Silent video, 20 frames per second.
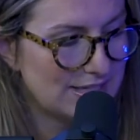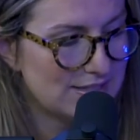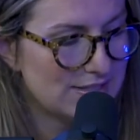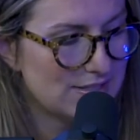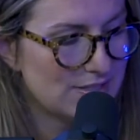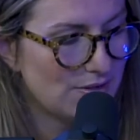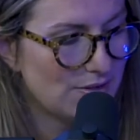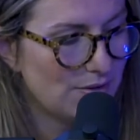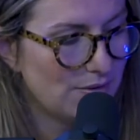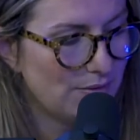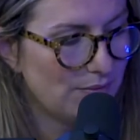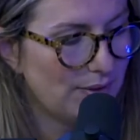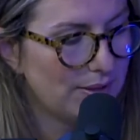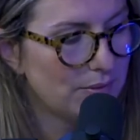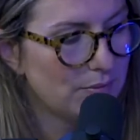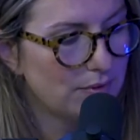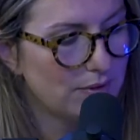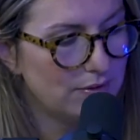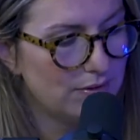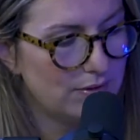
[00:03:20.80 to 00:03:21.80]
And so,
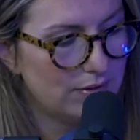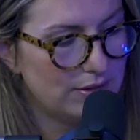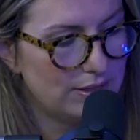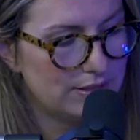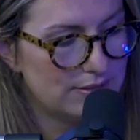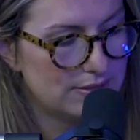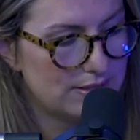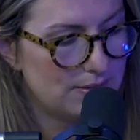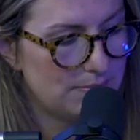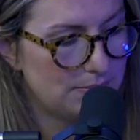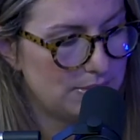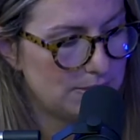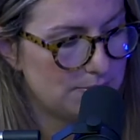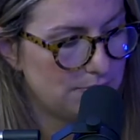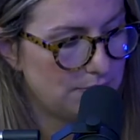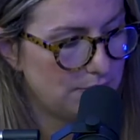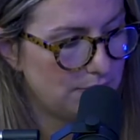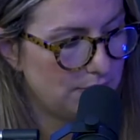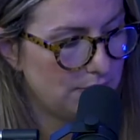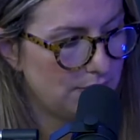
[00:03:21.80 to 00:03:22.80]
like, one of the things that
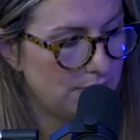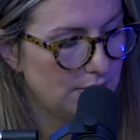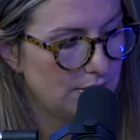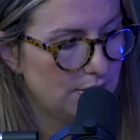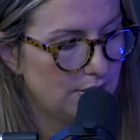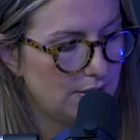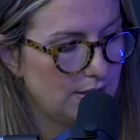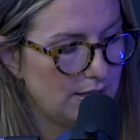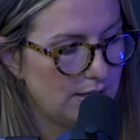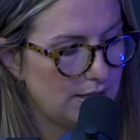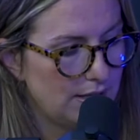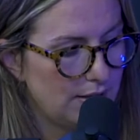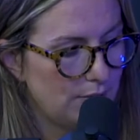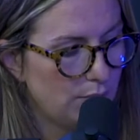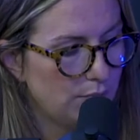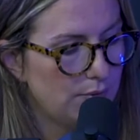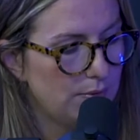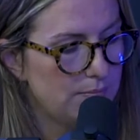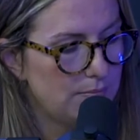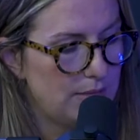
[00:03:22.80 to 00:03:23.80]
people
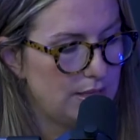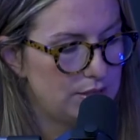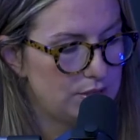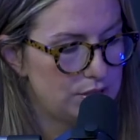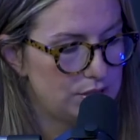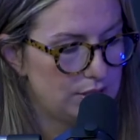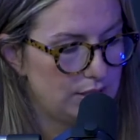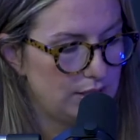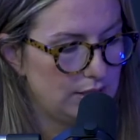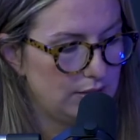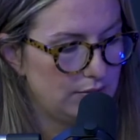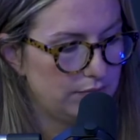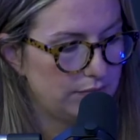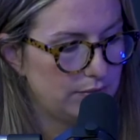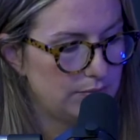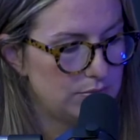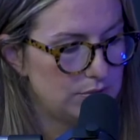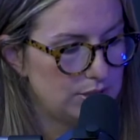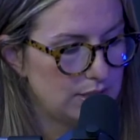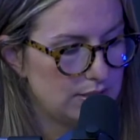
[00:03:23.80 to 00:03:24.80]
will mention
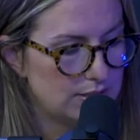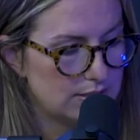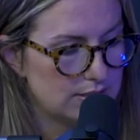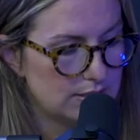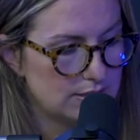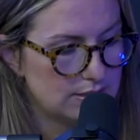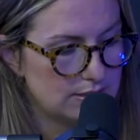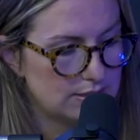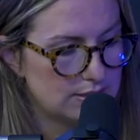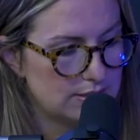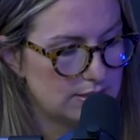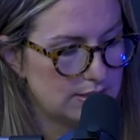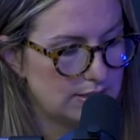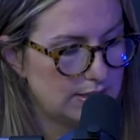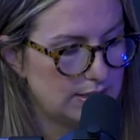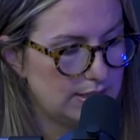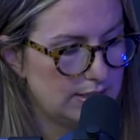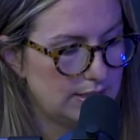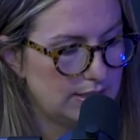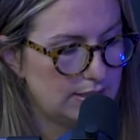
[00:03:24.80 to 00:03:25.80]
from Genesis
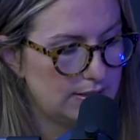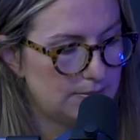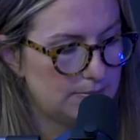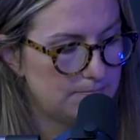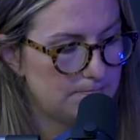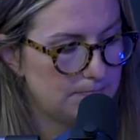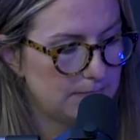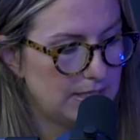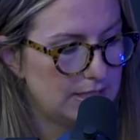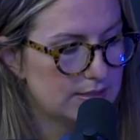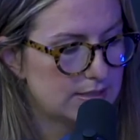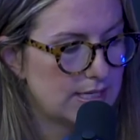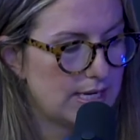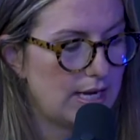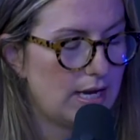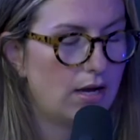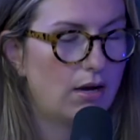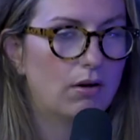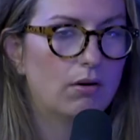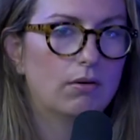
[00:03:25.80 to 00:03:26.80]
is
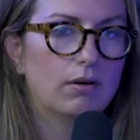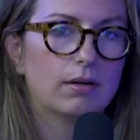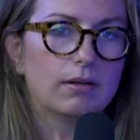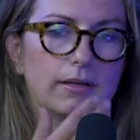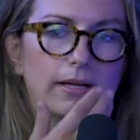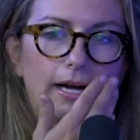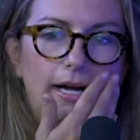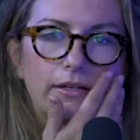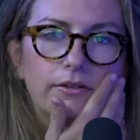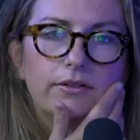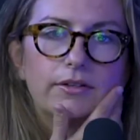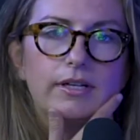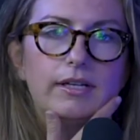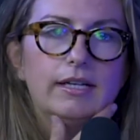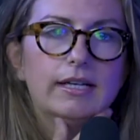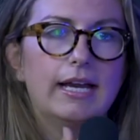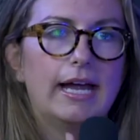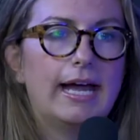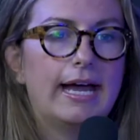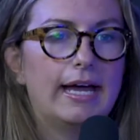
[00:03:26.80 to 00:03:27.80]
how God
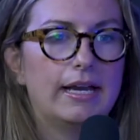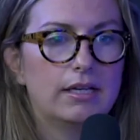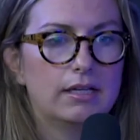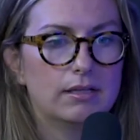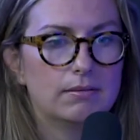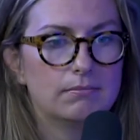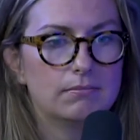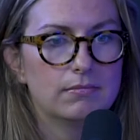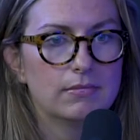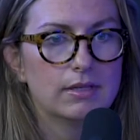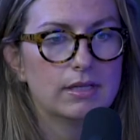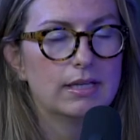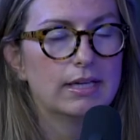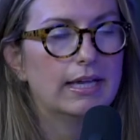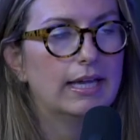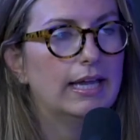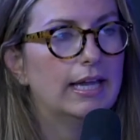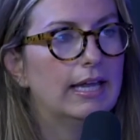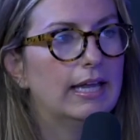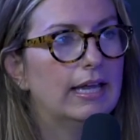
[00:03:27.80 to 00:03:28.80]
created Adam
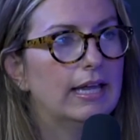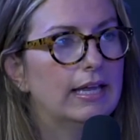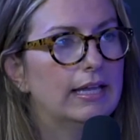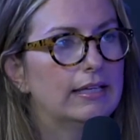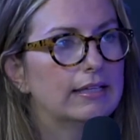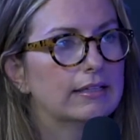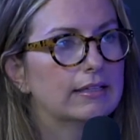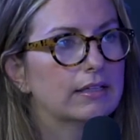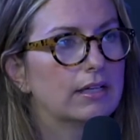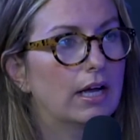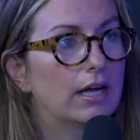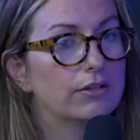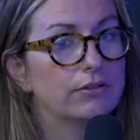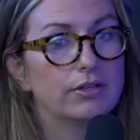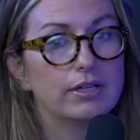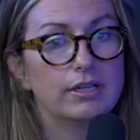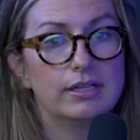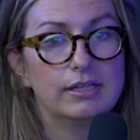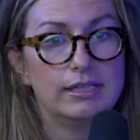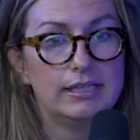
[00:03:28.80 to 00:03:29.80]
and God
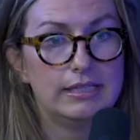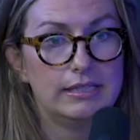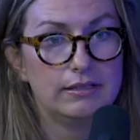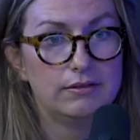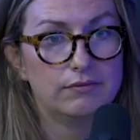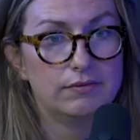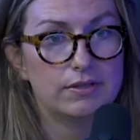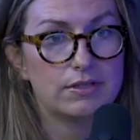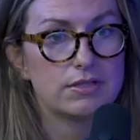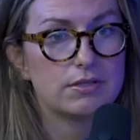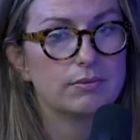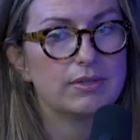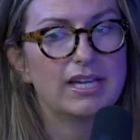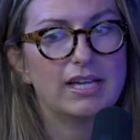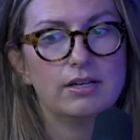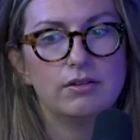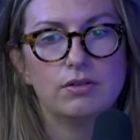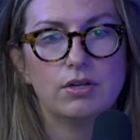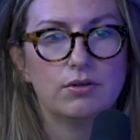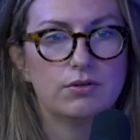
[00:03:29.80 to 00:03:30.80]
created Eve. And so we
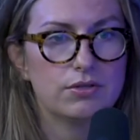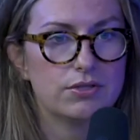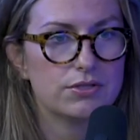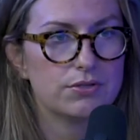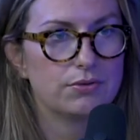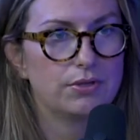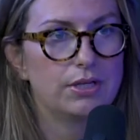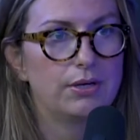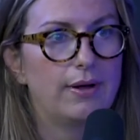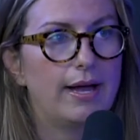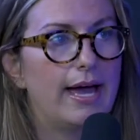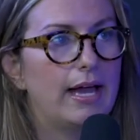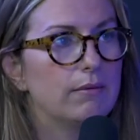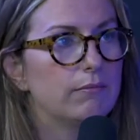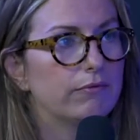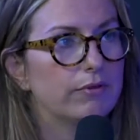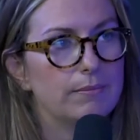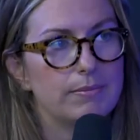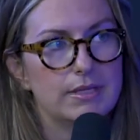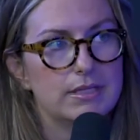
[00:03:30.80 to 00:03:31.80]
kind of know the story, you know,
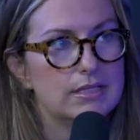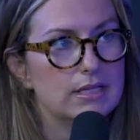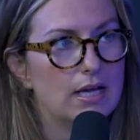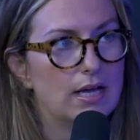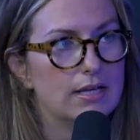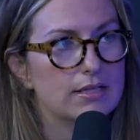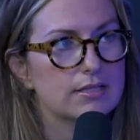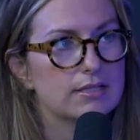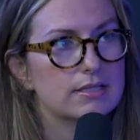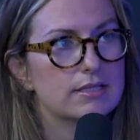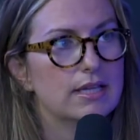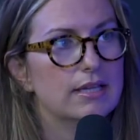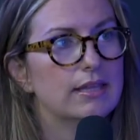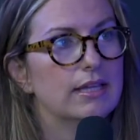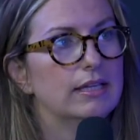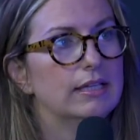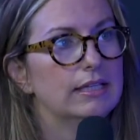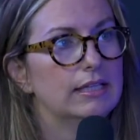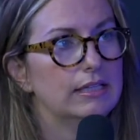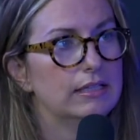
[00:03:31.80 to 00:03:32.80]
Adam from the dust and
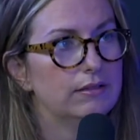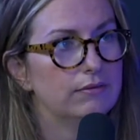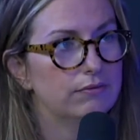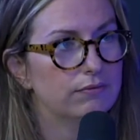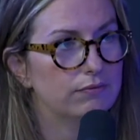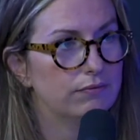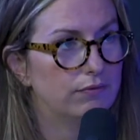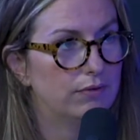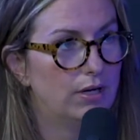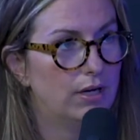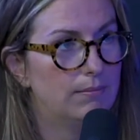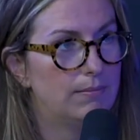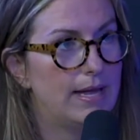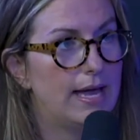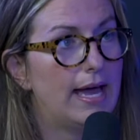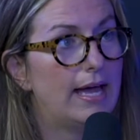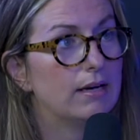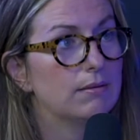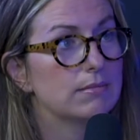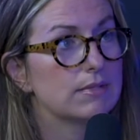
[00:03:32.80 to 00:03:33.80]
then Eve from
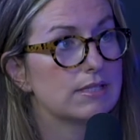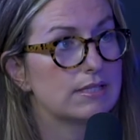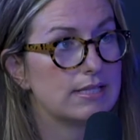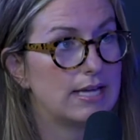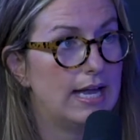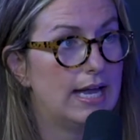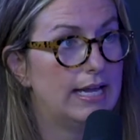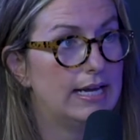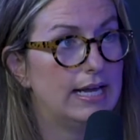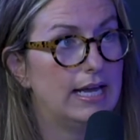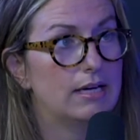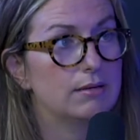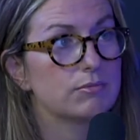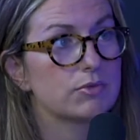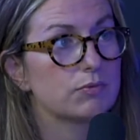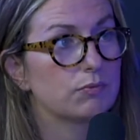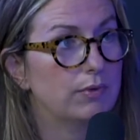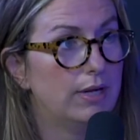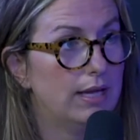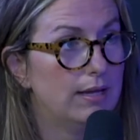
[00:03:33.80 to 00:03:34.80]
Adam's side,
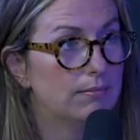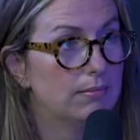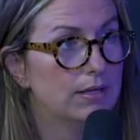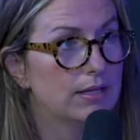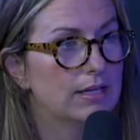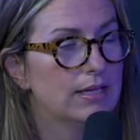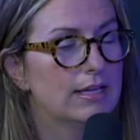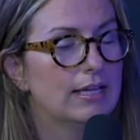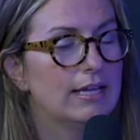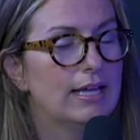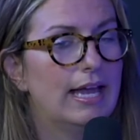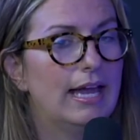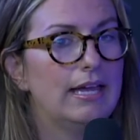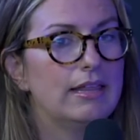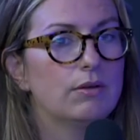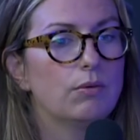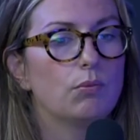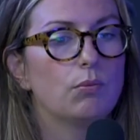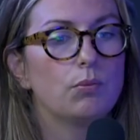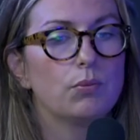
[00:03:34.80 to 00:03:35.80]
Adam's rib.
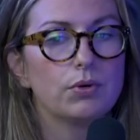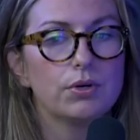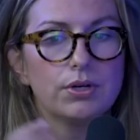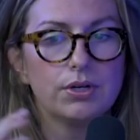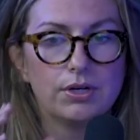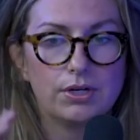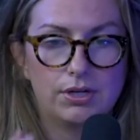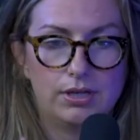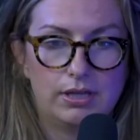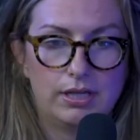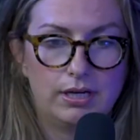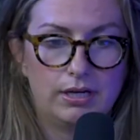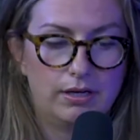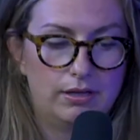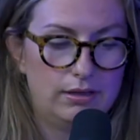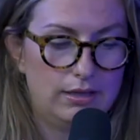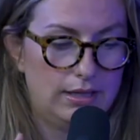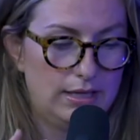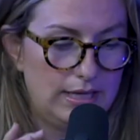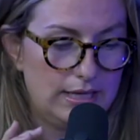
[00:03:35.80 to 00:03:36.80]
And the word
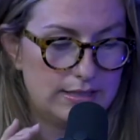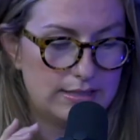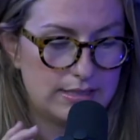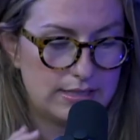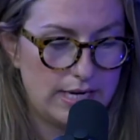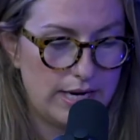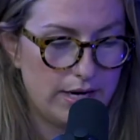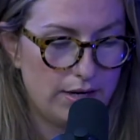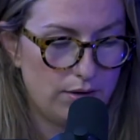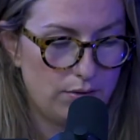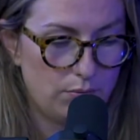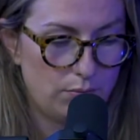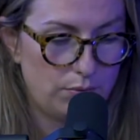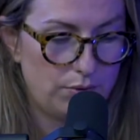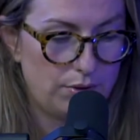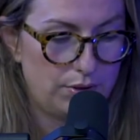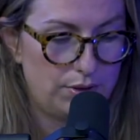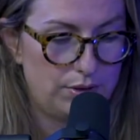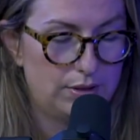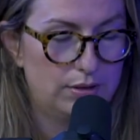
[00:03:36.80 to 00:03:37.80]
there, the Ezer
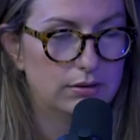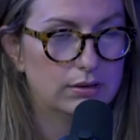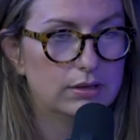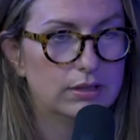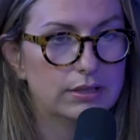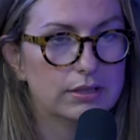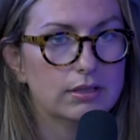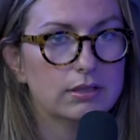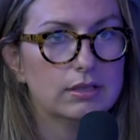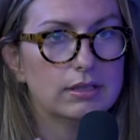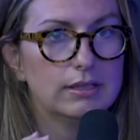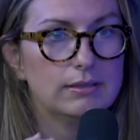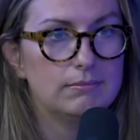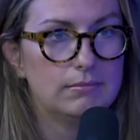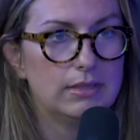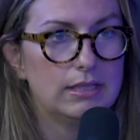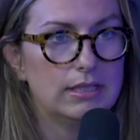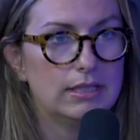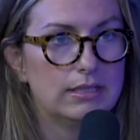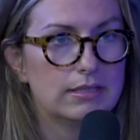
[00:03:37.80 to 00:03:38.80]
word, literally
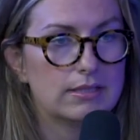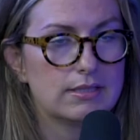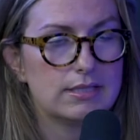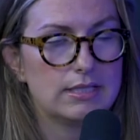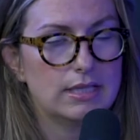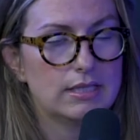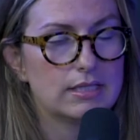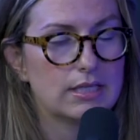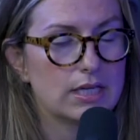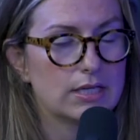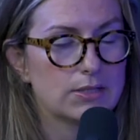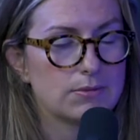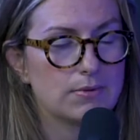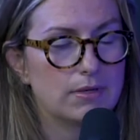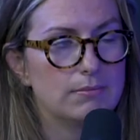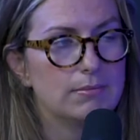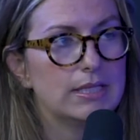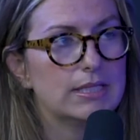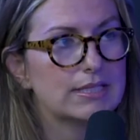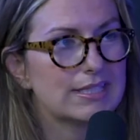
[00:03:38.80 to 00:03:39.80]
means, Dan talks
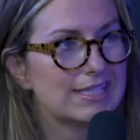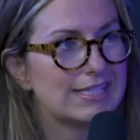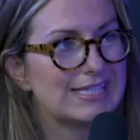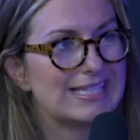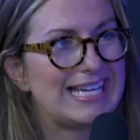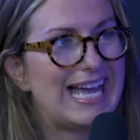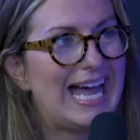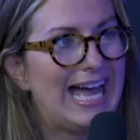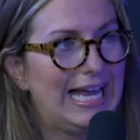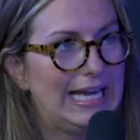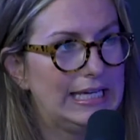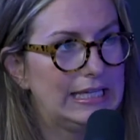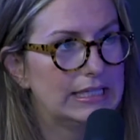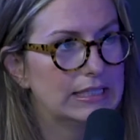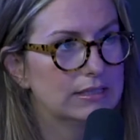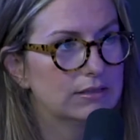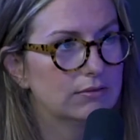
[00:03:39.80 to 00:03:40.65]
about it, means side,